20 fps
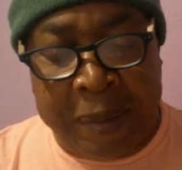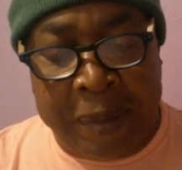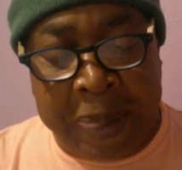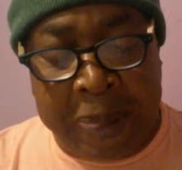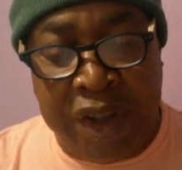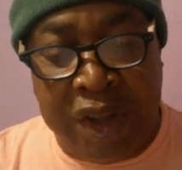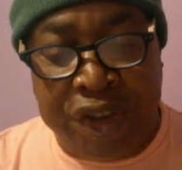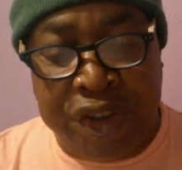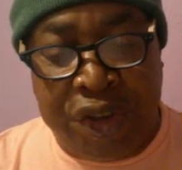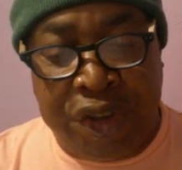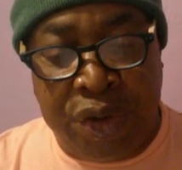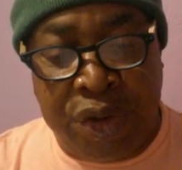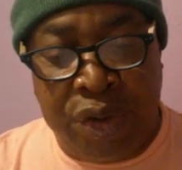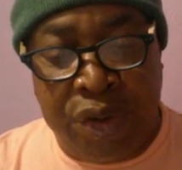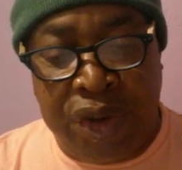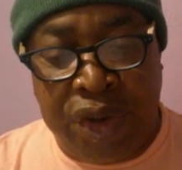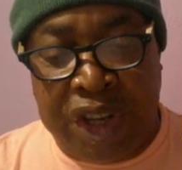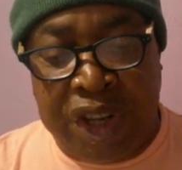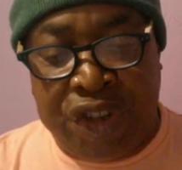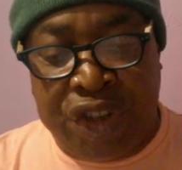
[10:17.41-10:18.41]
In certain
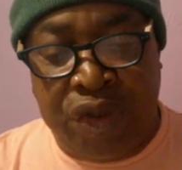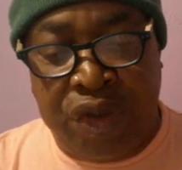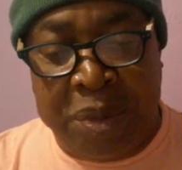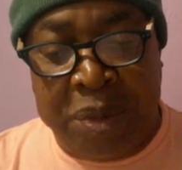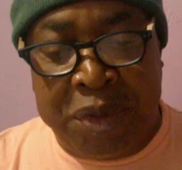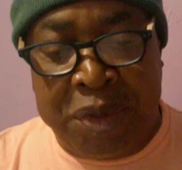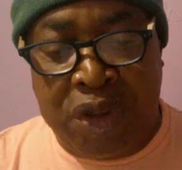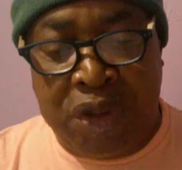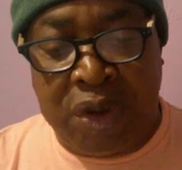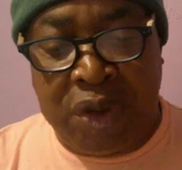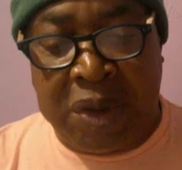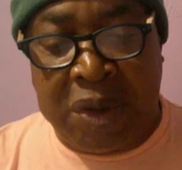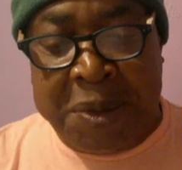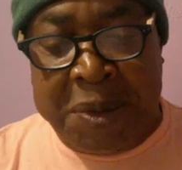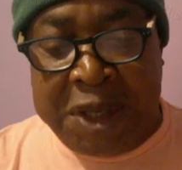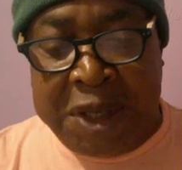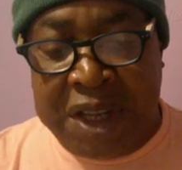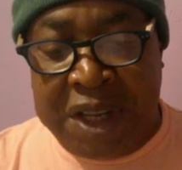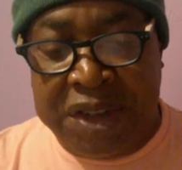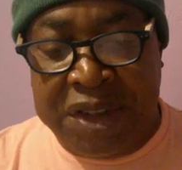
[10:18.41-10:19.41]
extreme
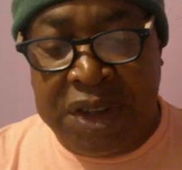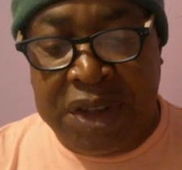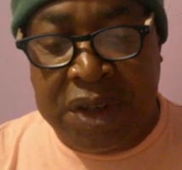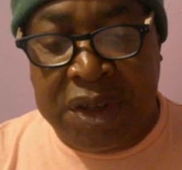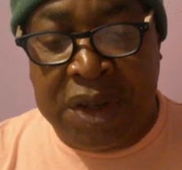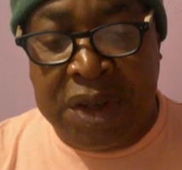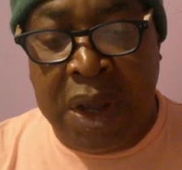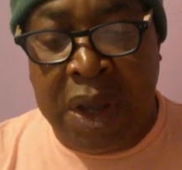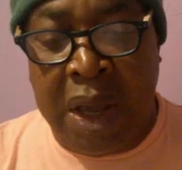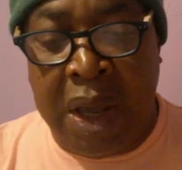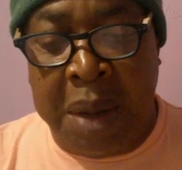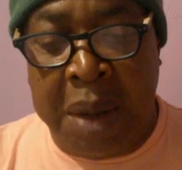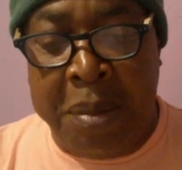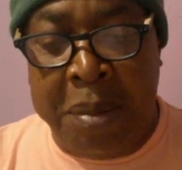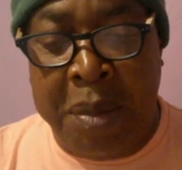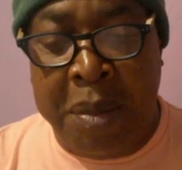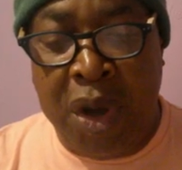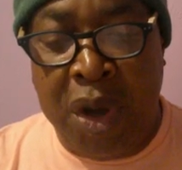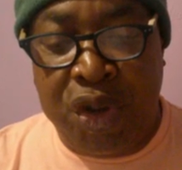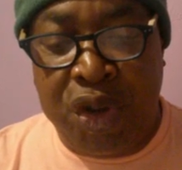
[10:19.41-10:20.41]
circumstances,
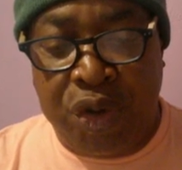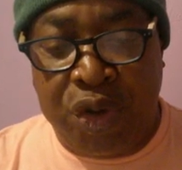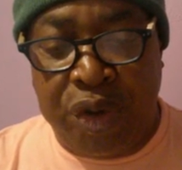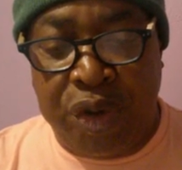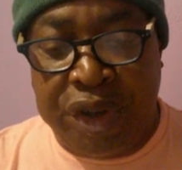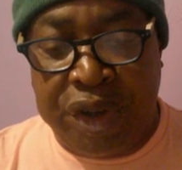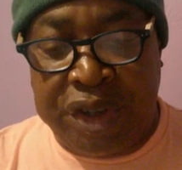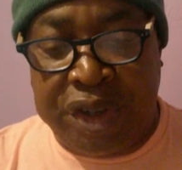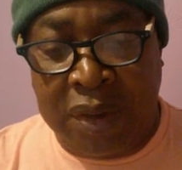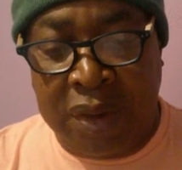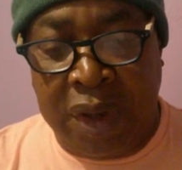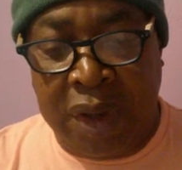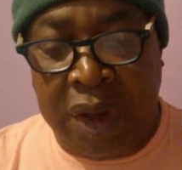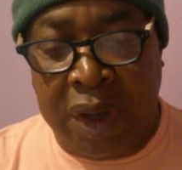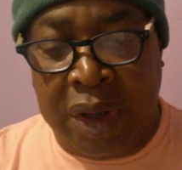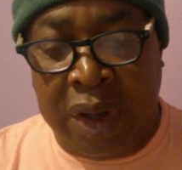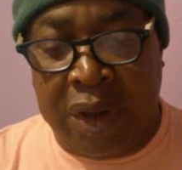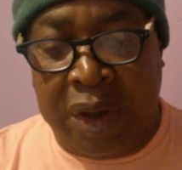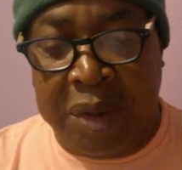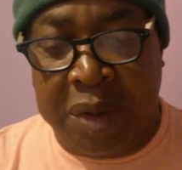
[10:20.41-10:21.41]
motorists
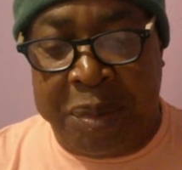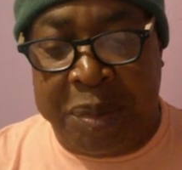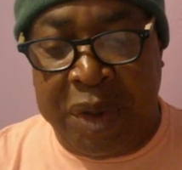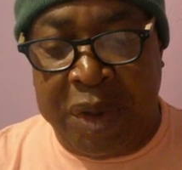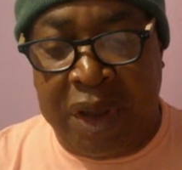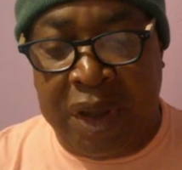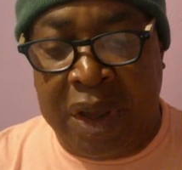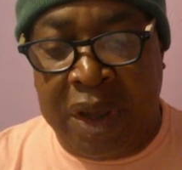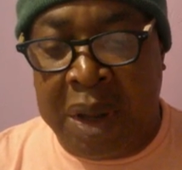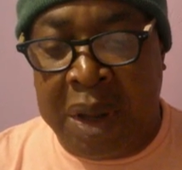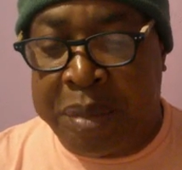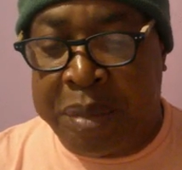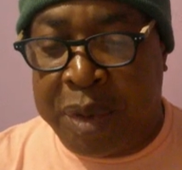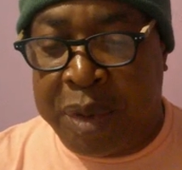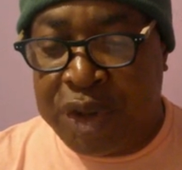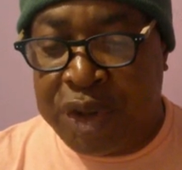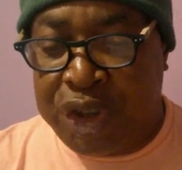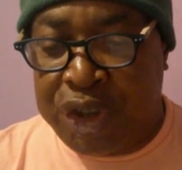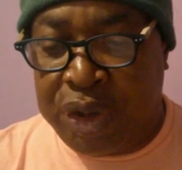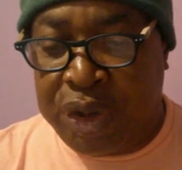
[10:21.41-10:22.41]
could be
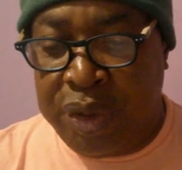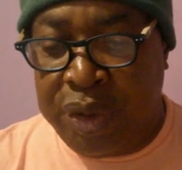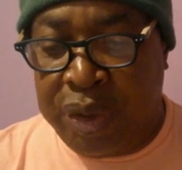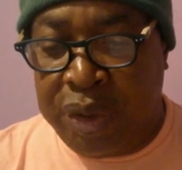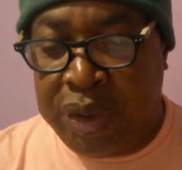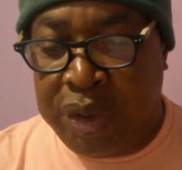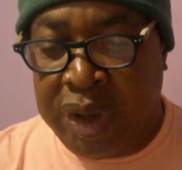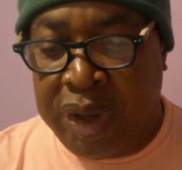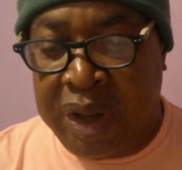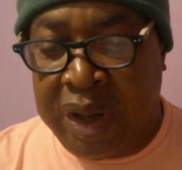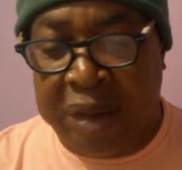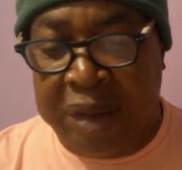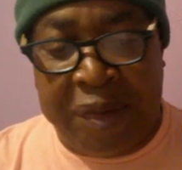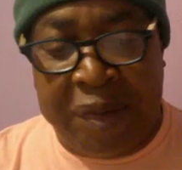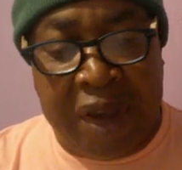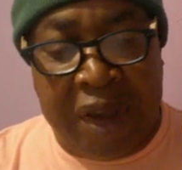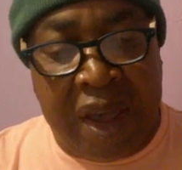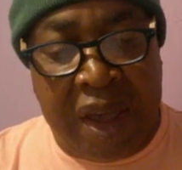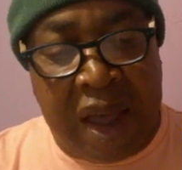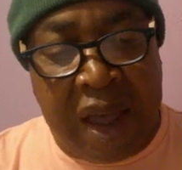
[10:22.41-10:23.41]
prosecuted if
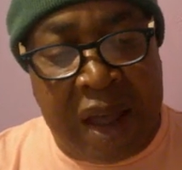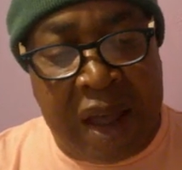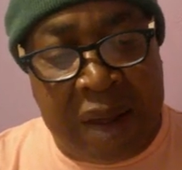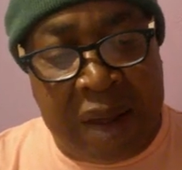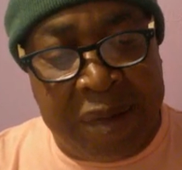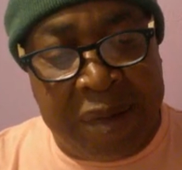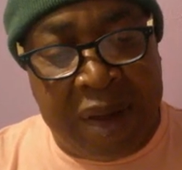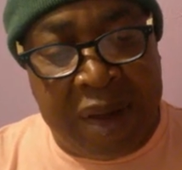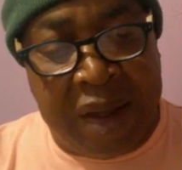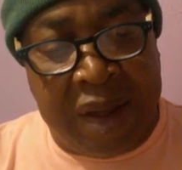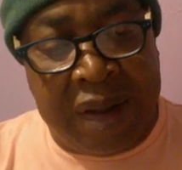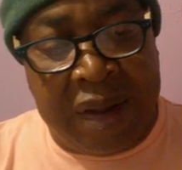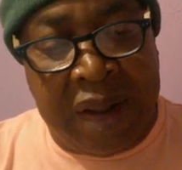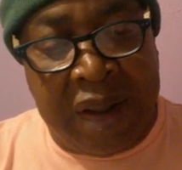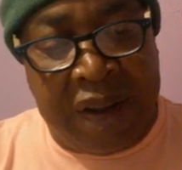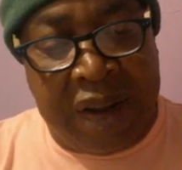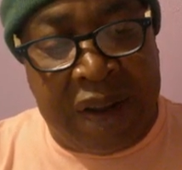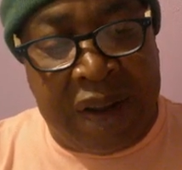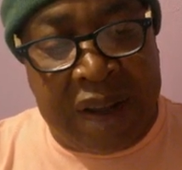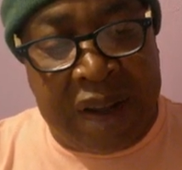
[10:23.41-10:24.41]
they have
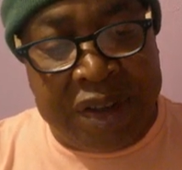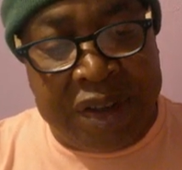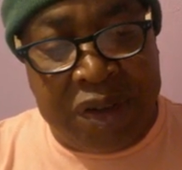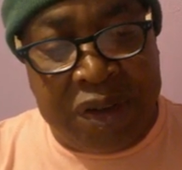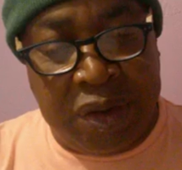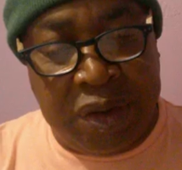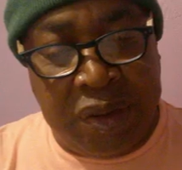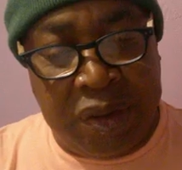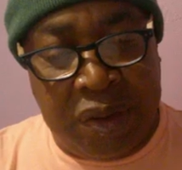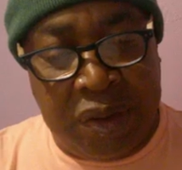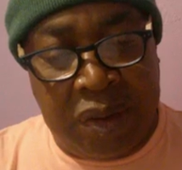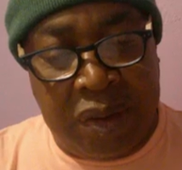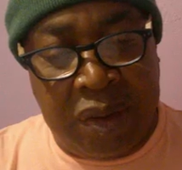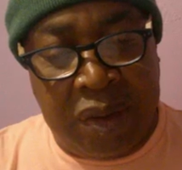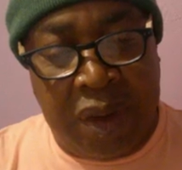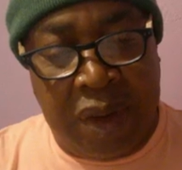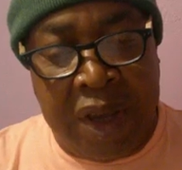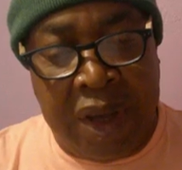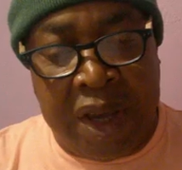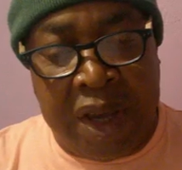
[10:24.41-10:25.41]
an accident,
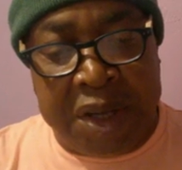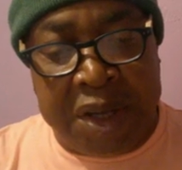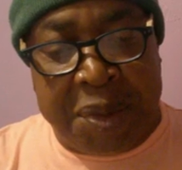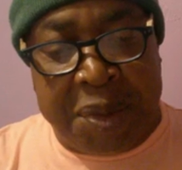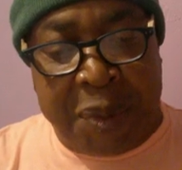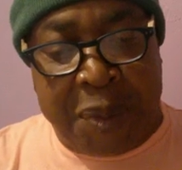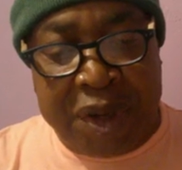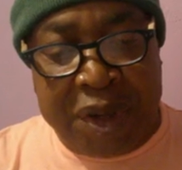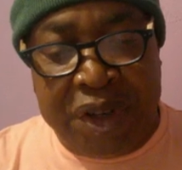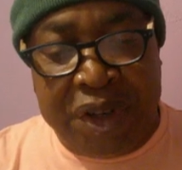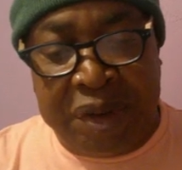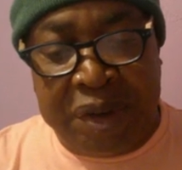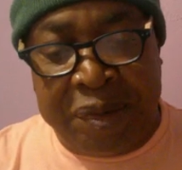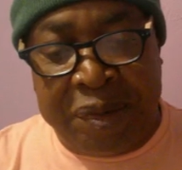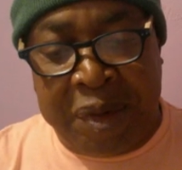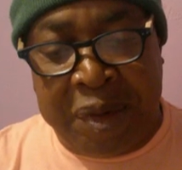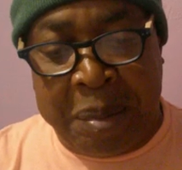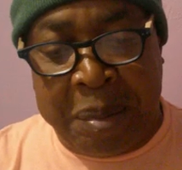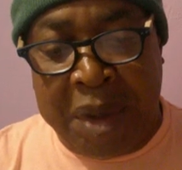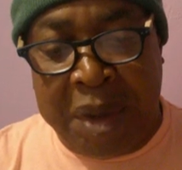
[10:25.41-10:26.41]
especially if
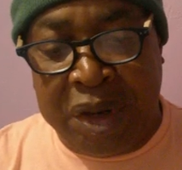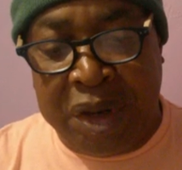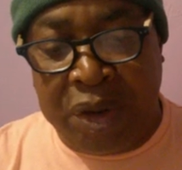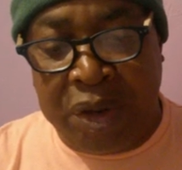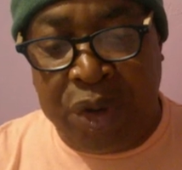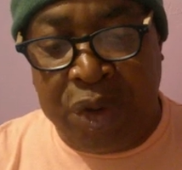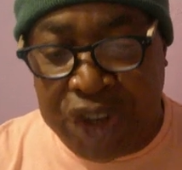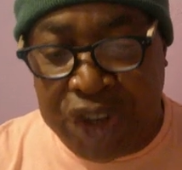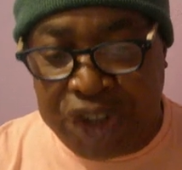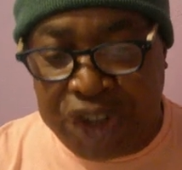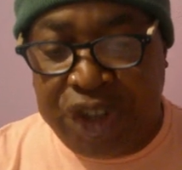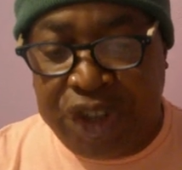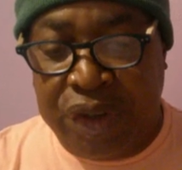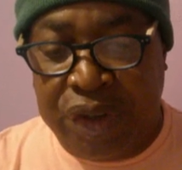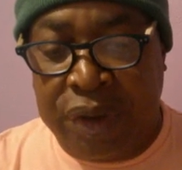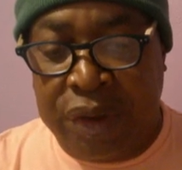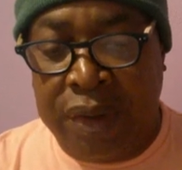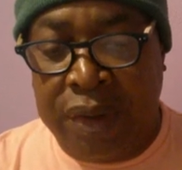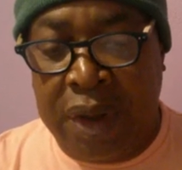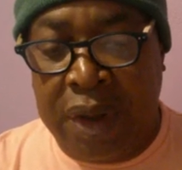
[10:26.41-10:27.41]
their medical condition
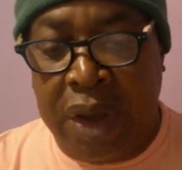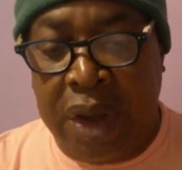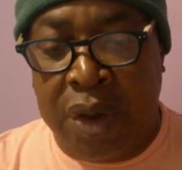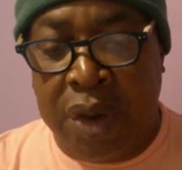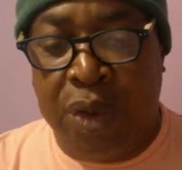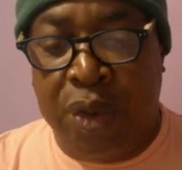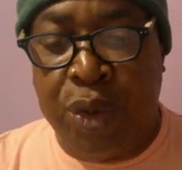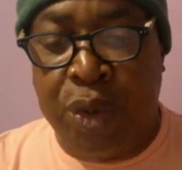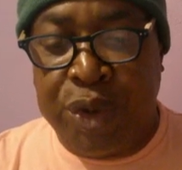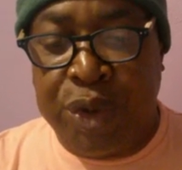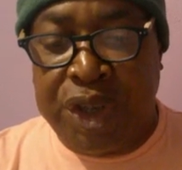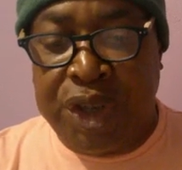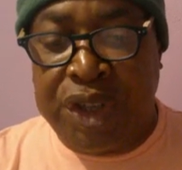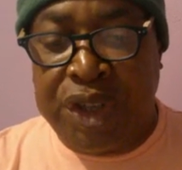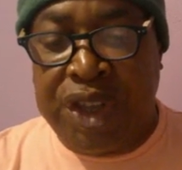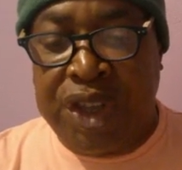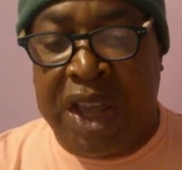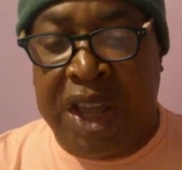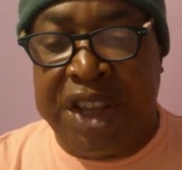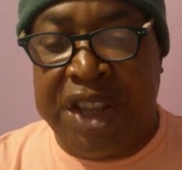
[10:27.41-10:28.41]
causes
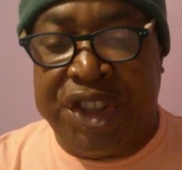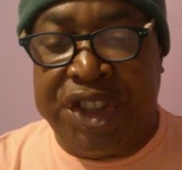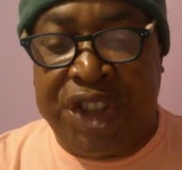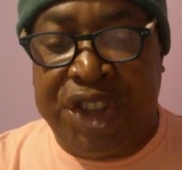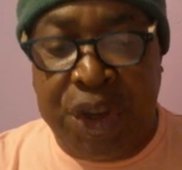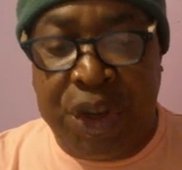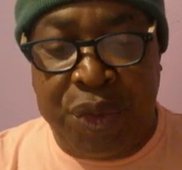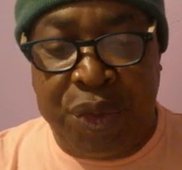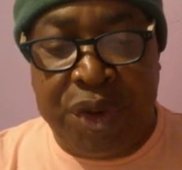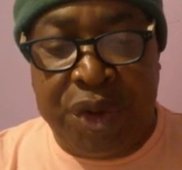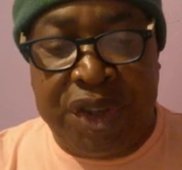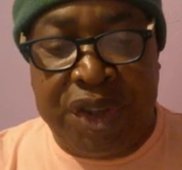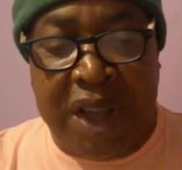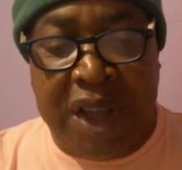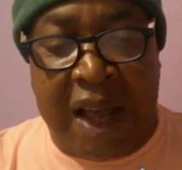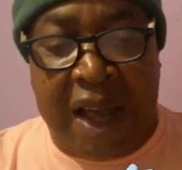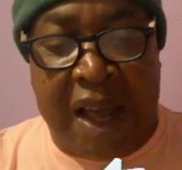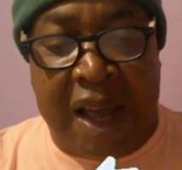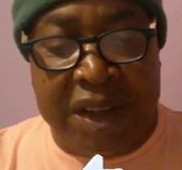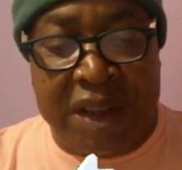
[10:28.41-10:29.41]
a serious
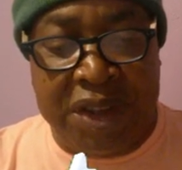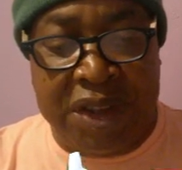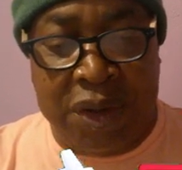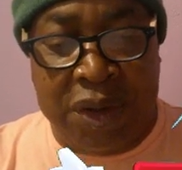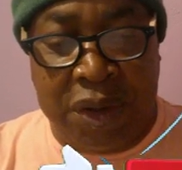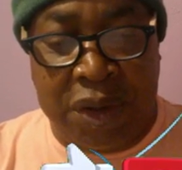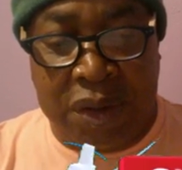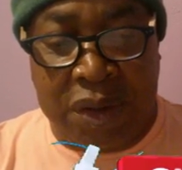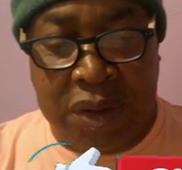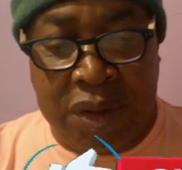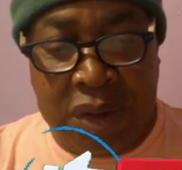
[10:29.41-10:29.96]
accident.